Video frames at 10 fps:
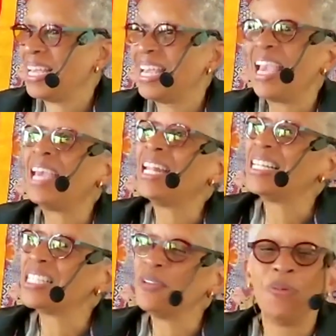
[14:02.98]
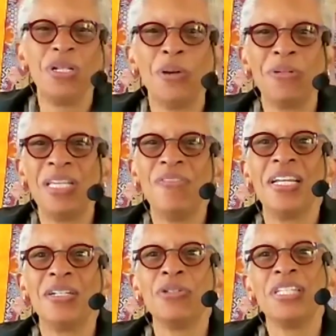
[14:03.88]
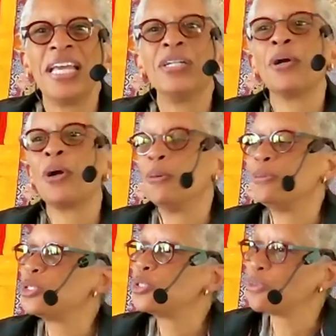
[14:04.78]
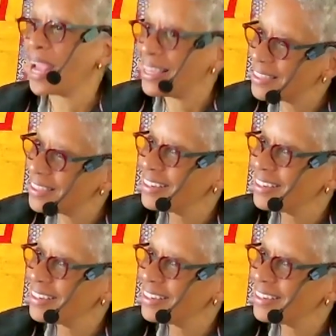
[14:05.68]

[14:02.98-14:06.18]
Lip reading: and as if we don't even understand our own strength.